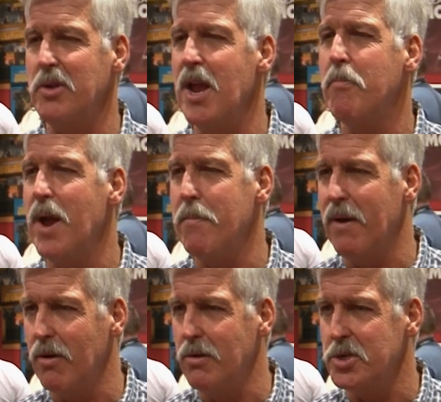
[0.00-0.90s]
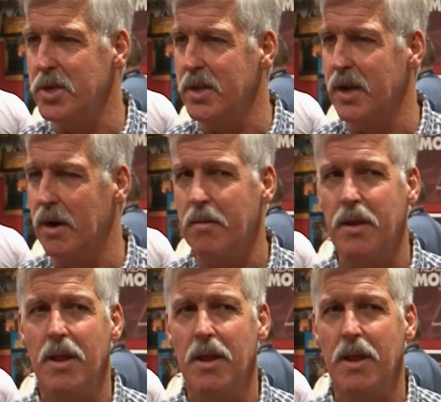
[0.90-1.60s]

standpipe evolution in there,